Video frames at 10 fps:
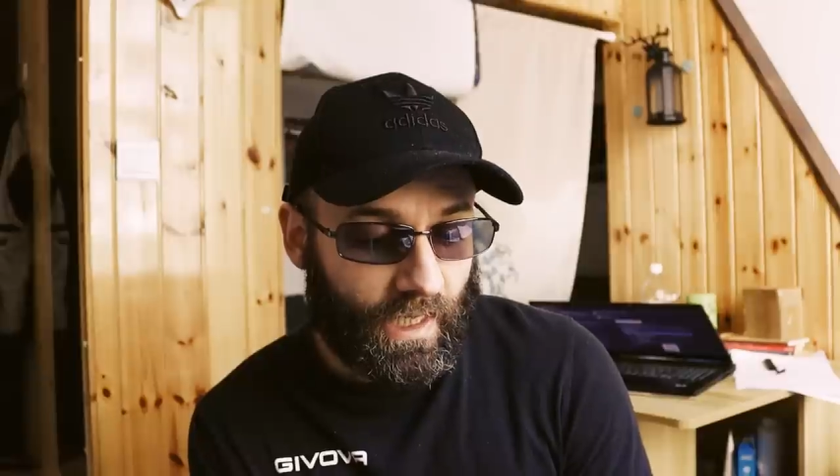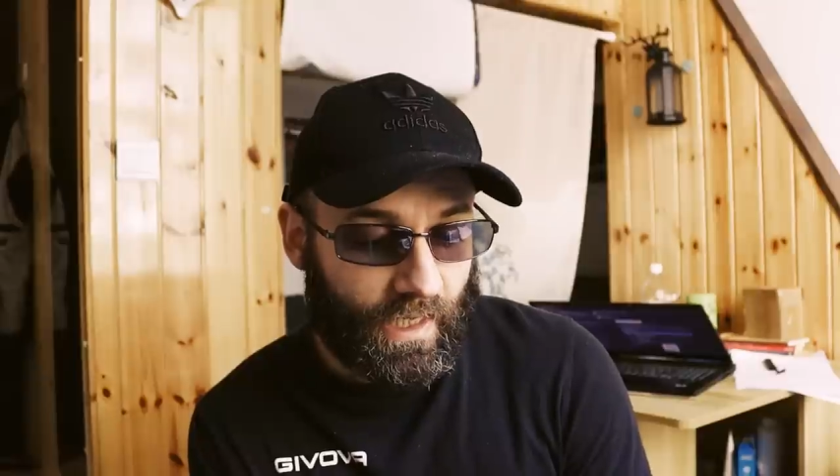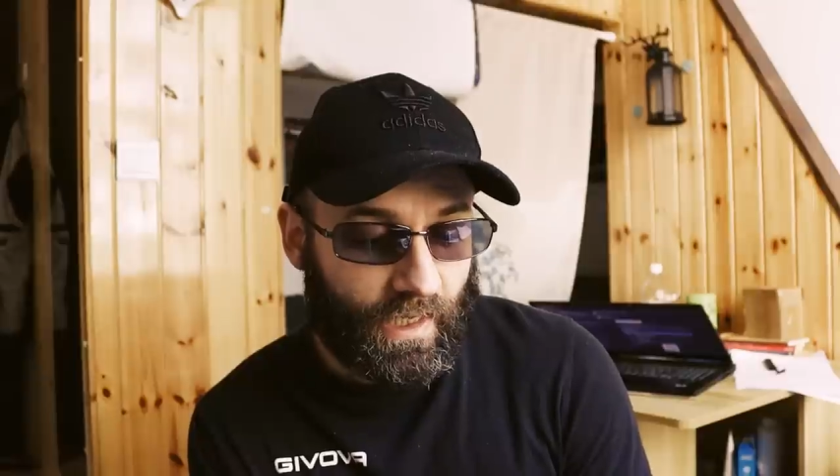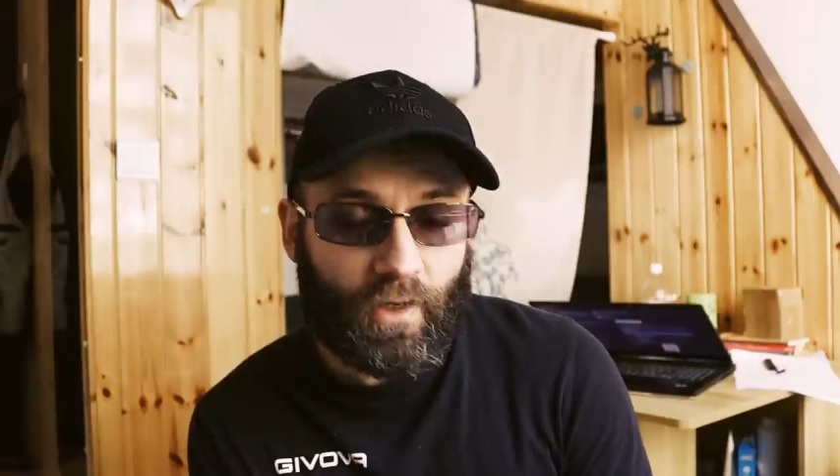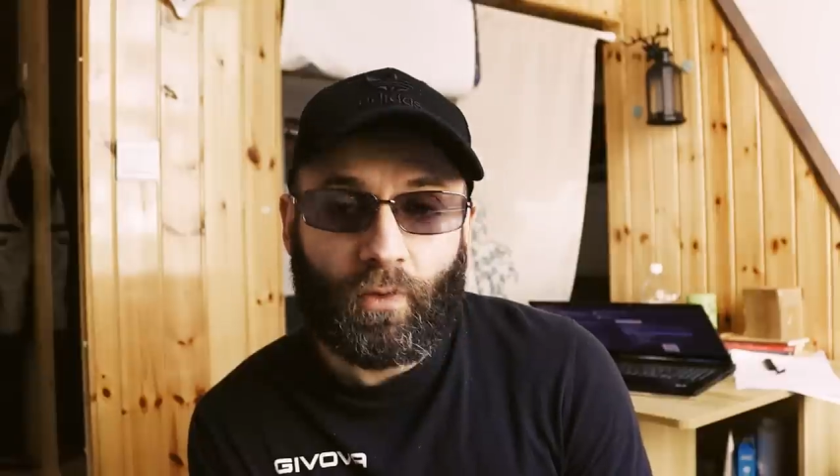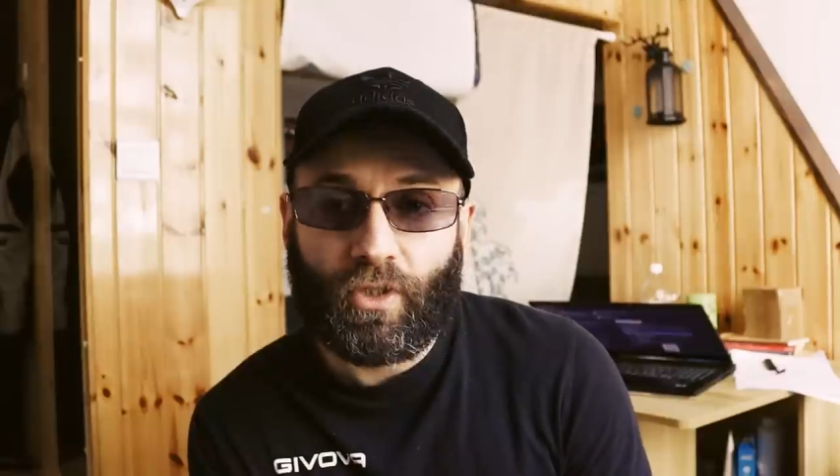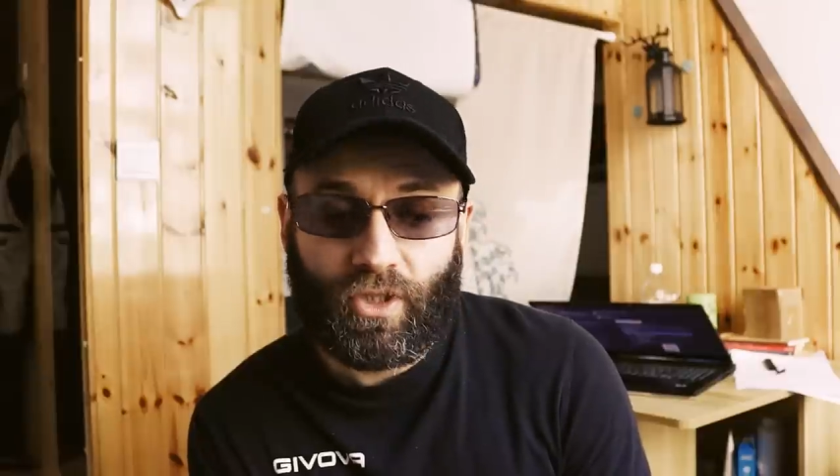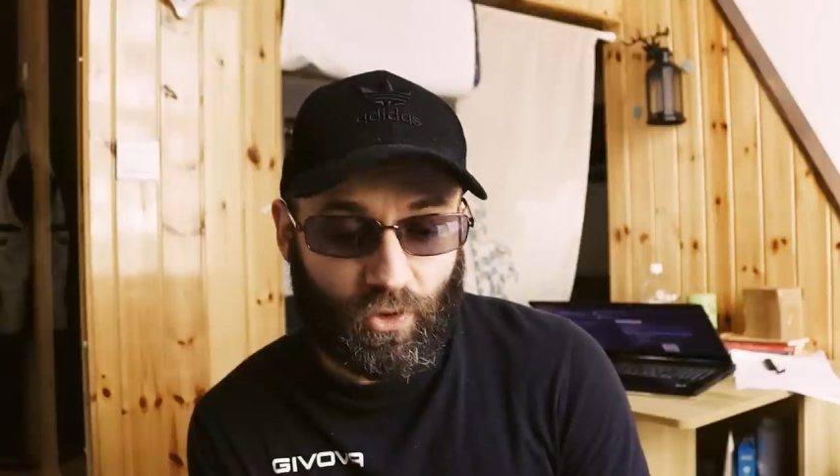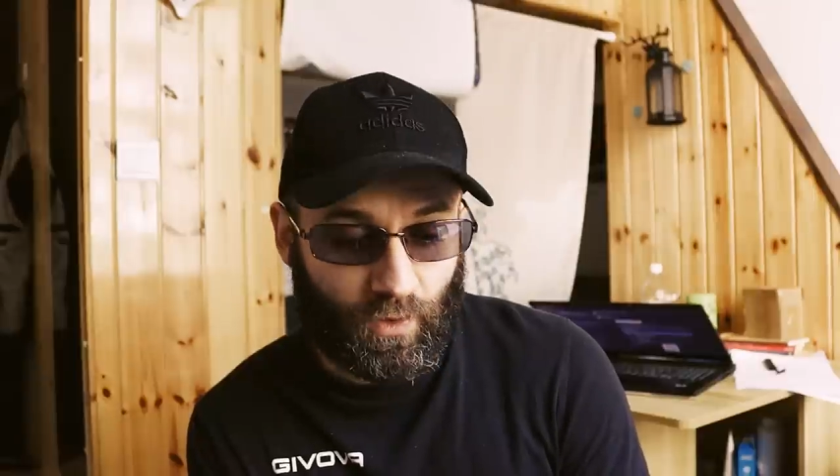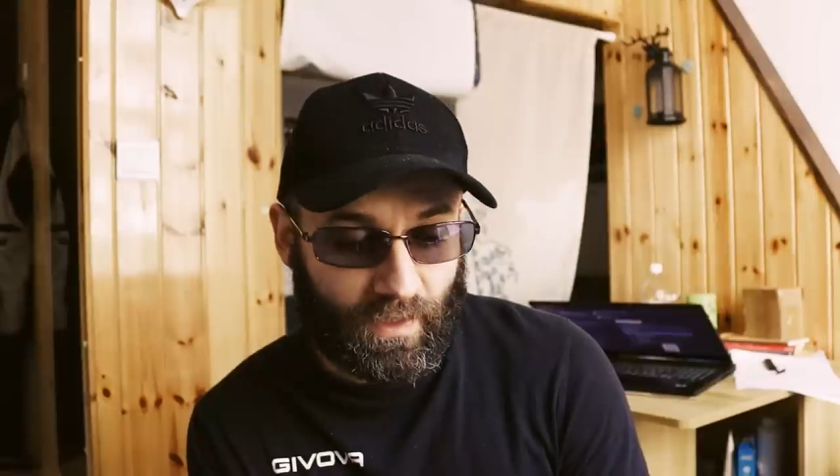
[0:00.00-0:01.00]
in
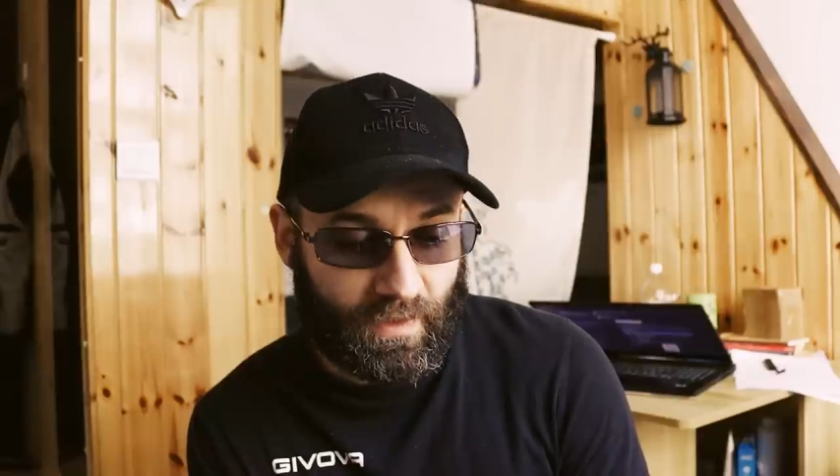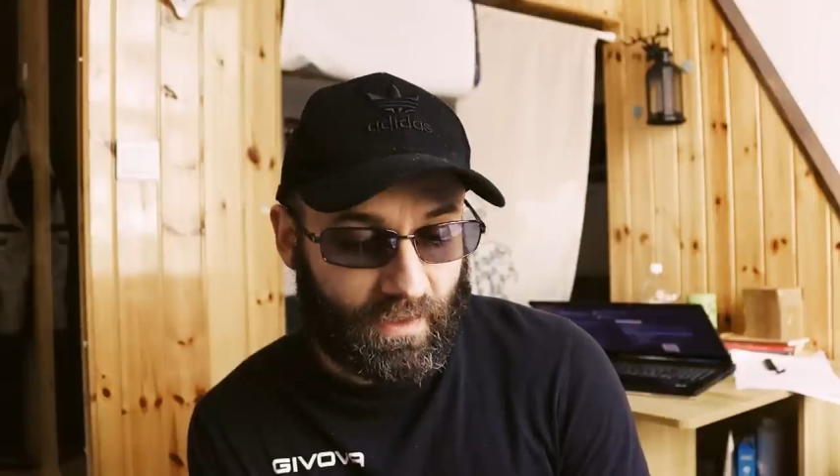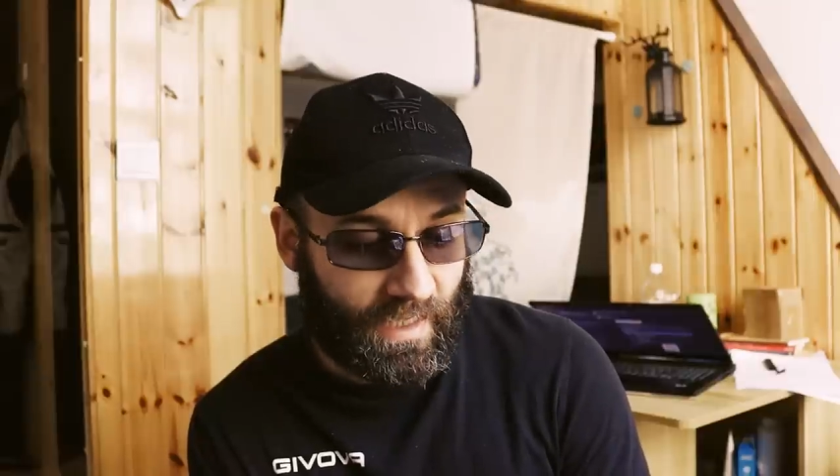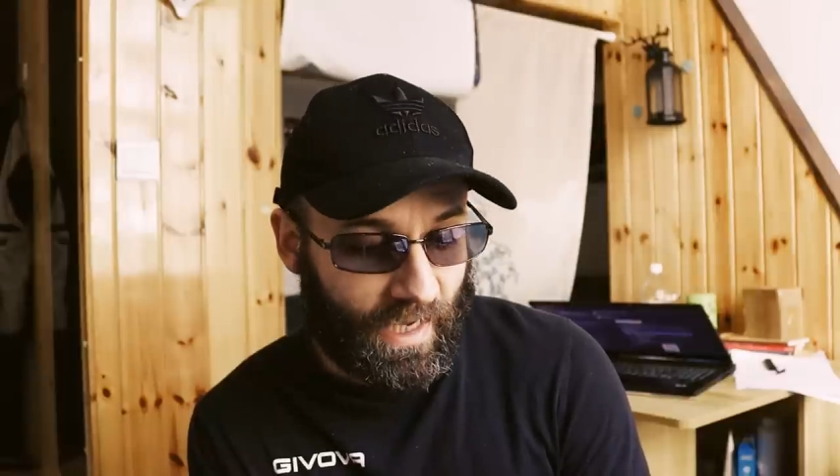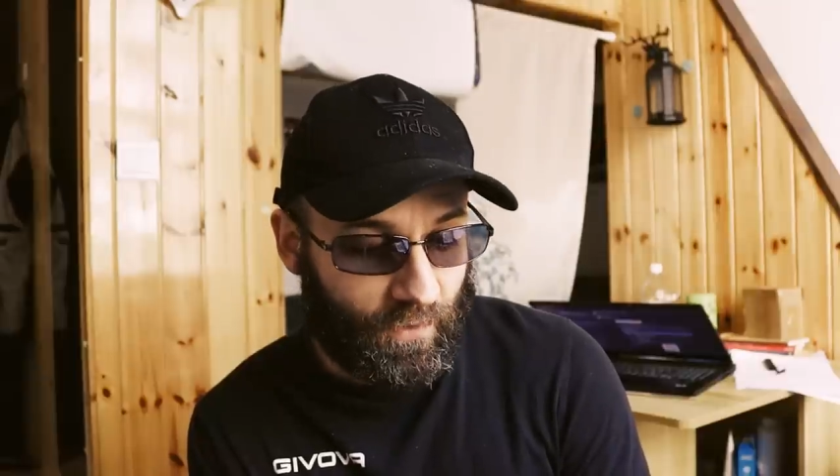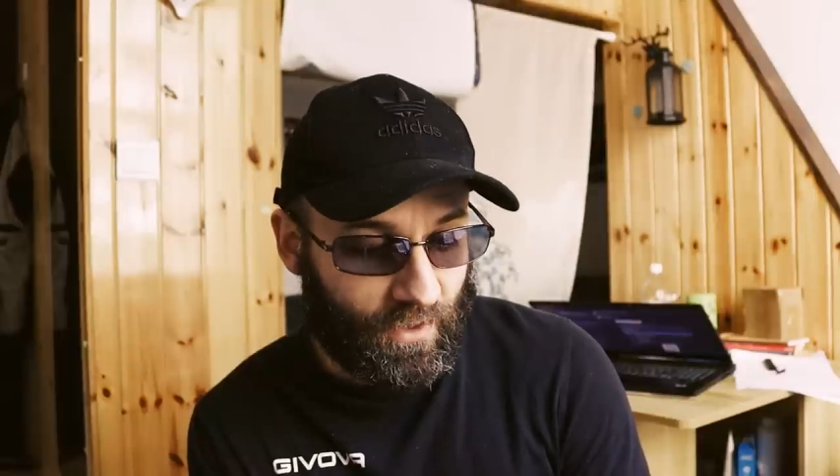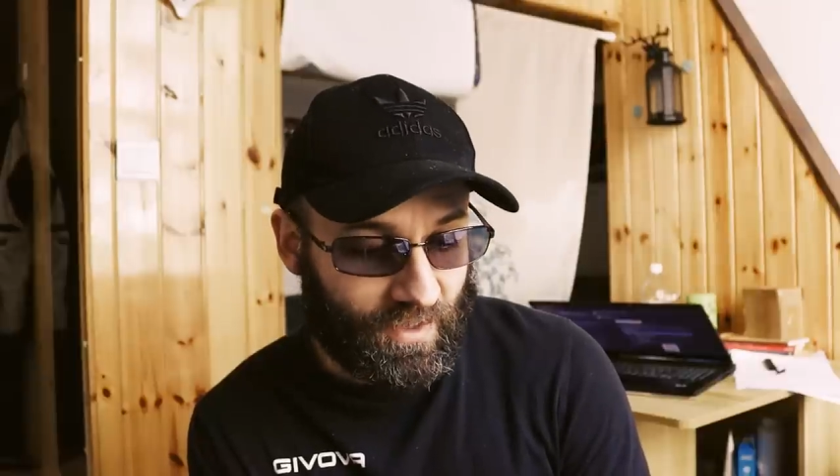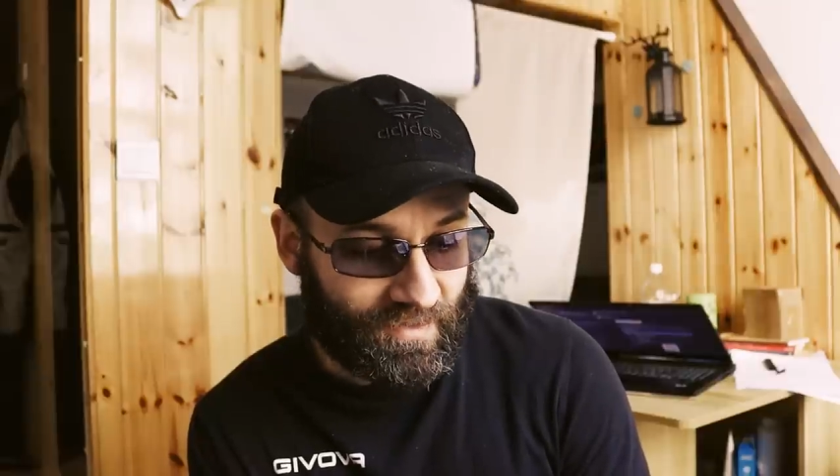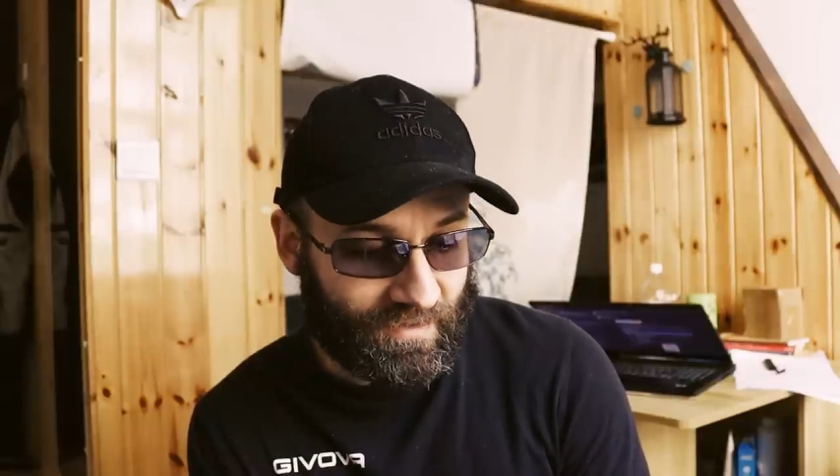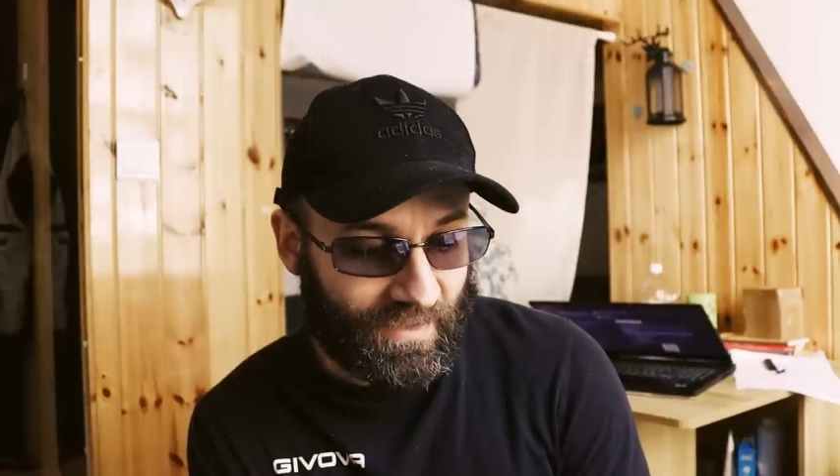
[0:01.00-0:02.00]
restricted
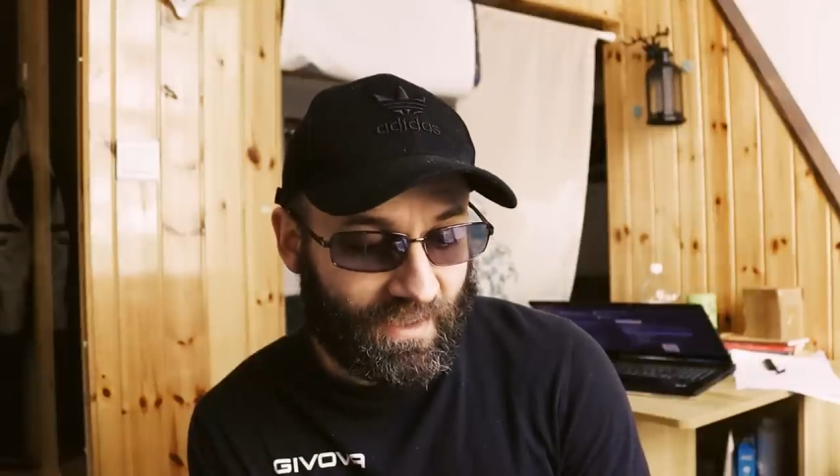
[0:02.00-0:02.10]
areas